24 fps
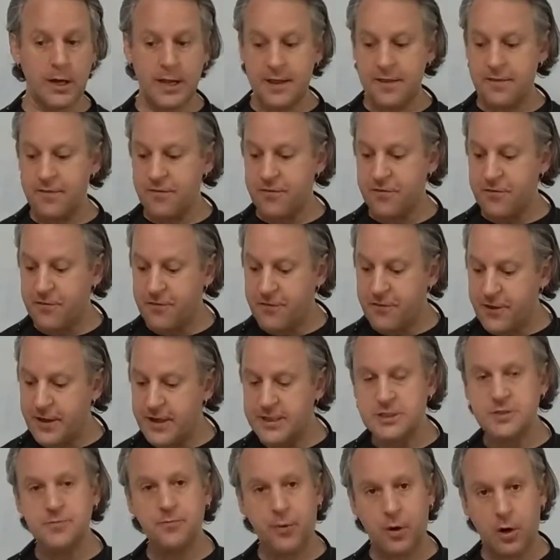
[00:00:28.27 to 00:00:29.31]
In
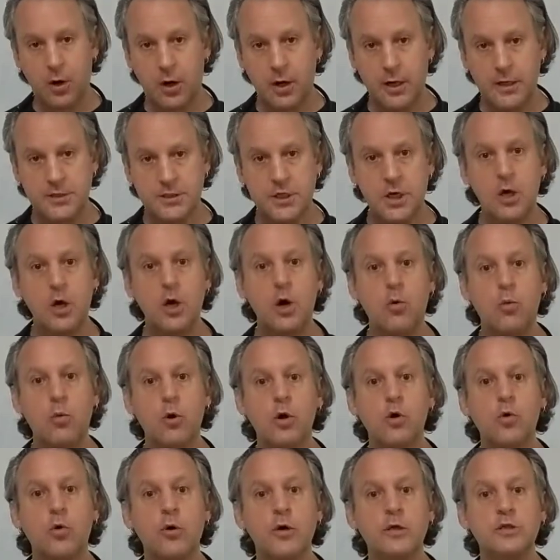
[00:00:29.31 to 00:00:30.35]
this part,
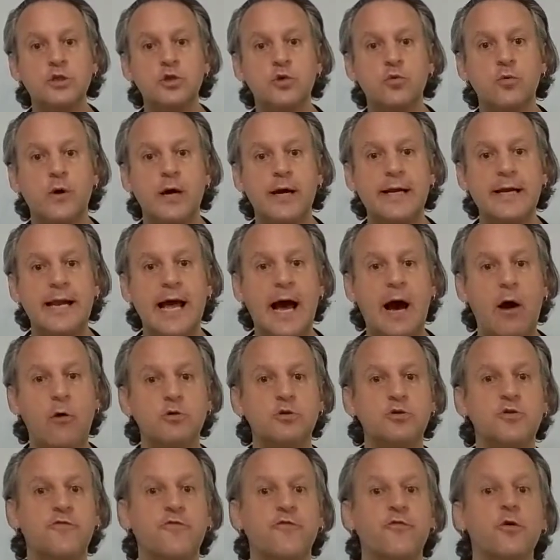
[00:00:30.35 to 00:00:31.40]
we're going to write
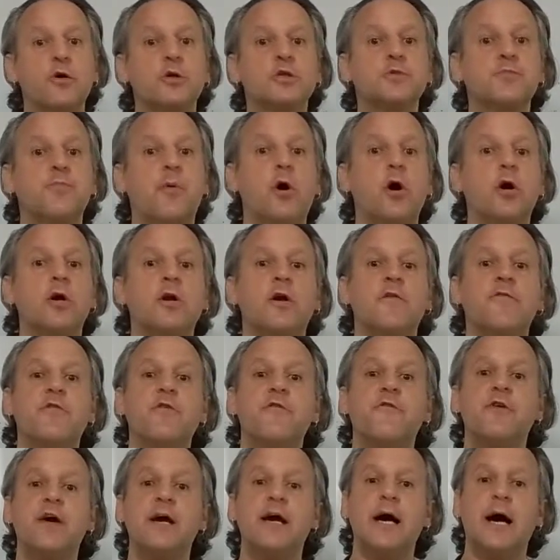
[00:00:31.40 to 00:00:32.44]
out the first part of the
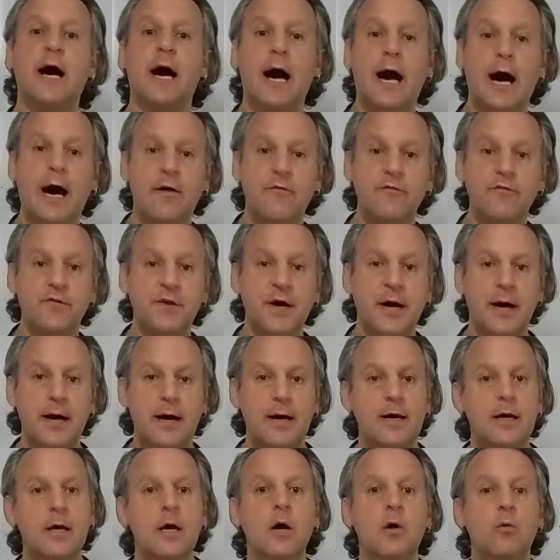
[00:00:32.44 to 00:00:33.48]
Veahavta,
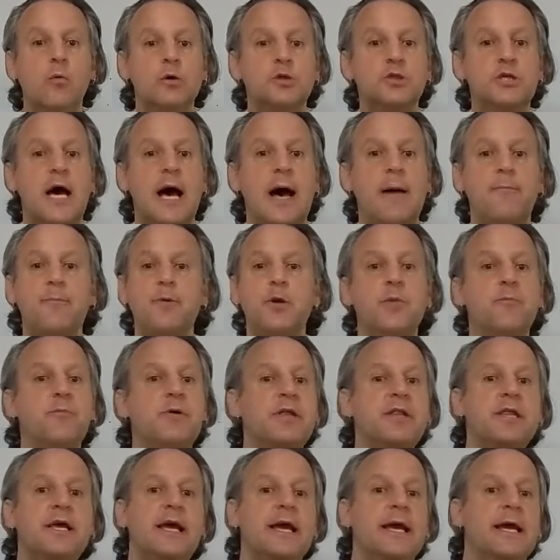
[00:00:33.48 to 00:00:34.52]
which happened to be
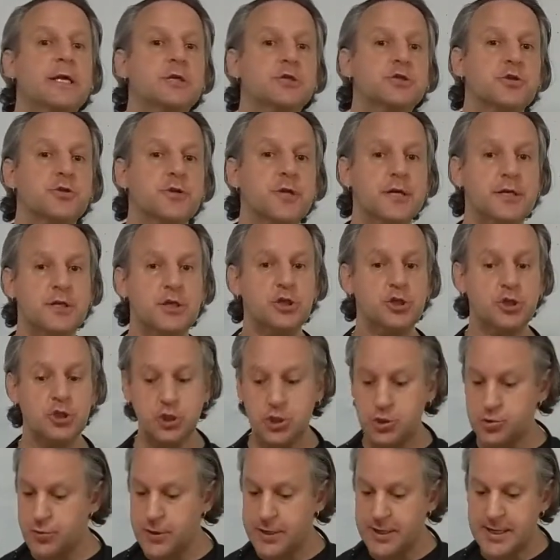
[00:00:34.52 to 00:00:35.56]
the answer that
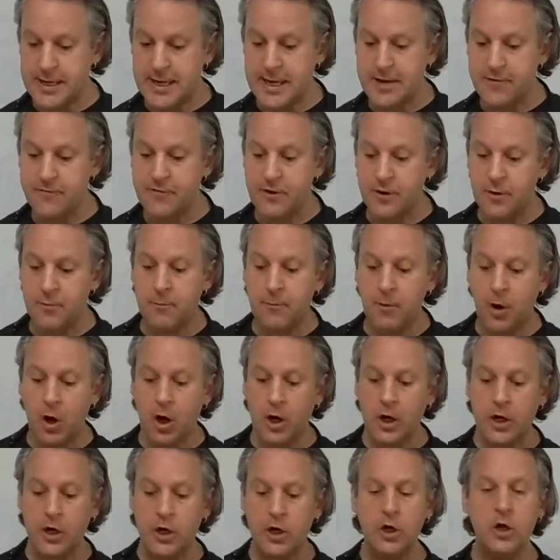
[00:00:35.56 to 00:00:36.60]
Yeshua gave in
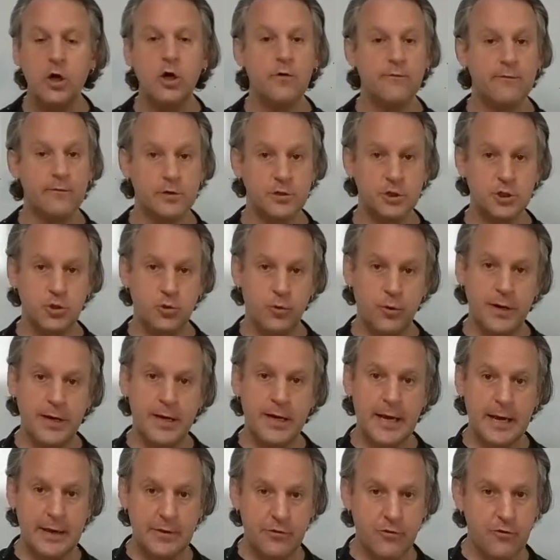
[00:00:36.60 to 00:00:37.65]
Mark, verse
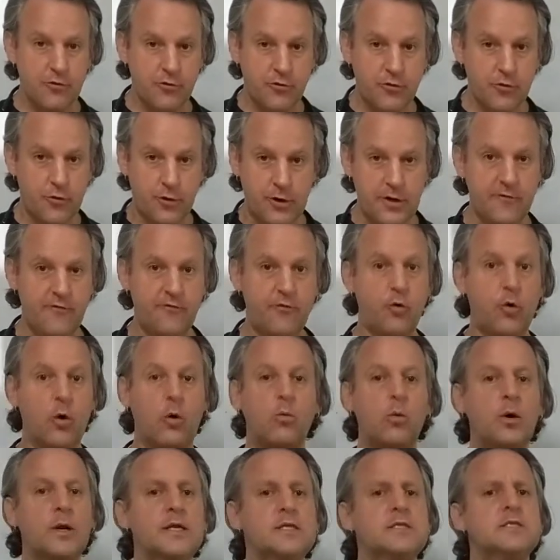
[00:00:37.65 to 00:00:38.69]
28 through 34.
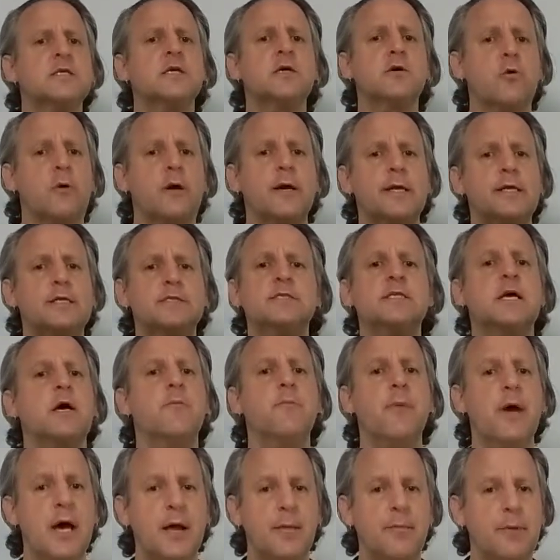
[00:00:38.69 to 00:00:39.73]
What is the greatest
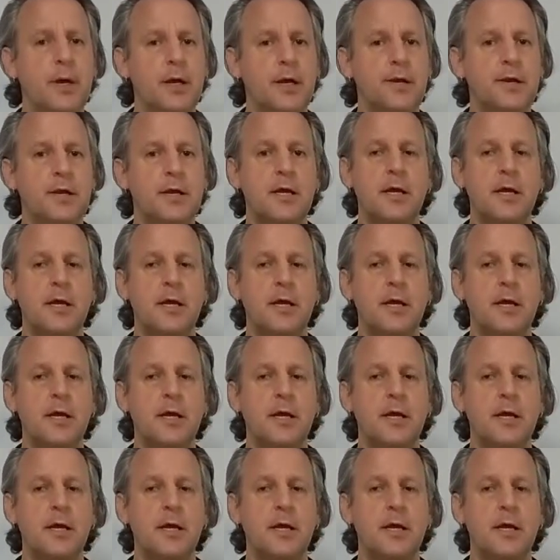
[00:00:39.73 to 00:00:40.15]
commandment?